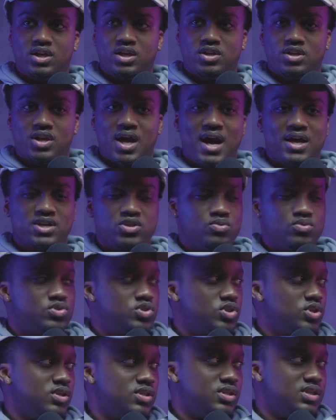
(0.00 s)
and not do
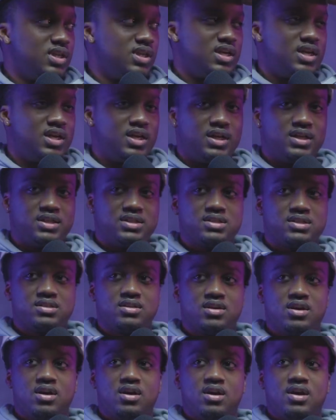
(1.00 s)
certain things,
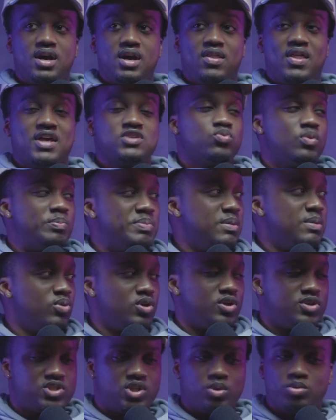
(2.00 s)
and that's what people
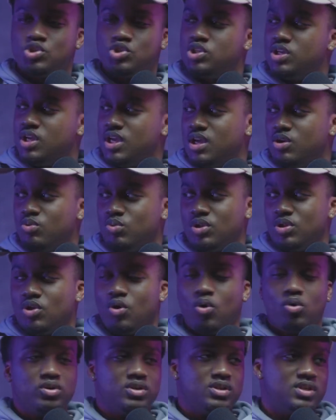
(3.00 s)
associate with
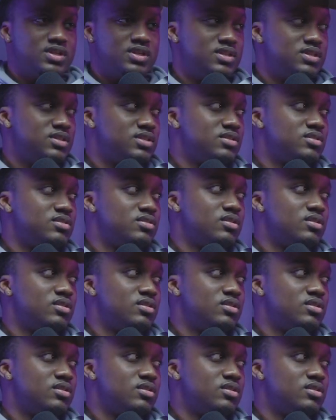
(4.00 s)
holiness